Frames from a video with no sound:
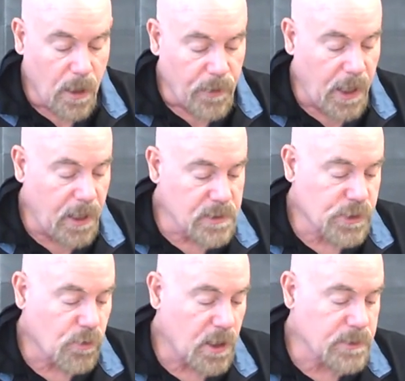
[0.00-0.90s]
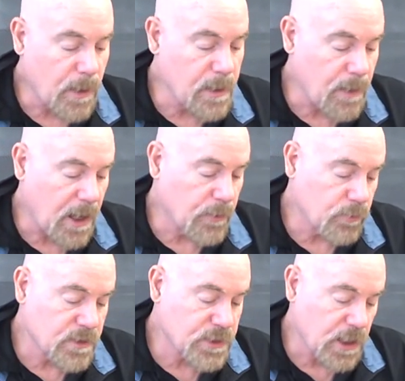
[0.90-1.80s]
The hands across my mouth
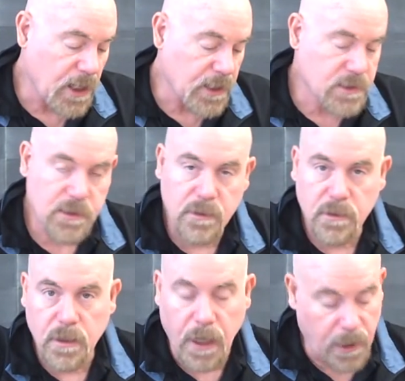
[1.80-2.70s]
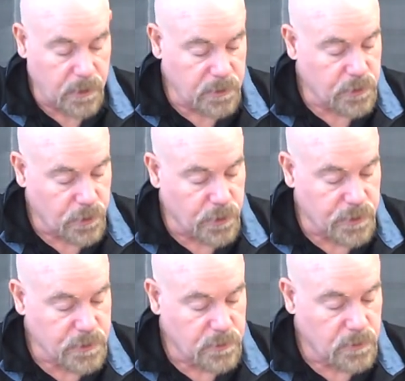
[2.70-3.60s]
was tight, and it hurt.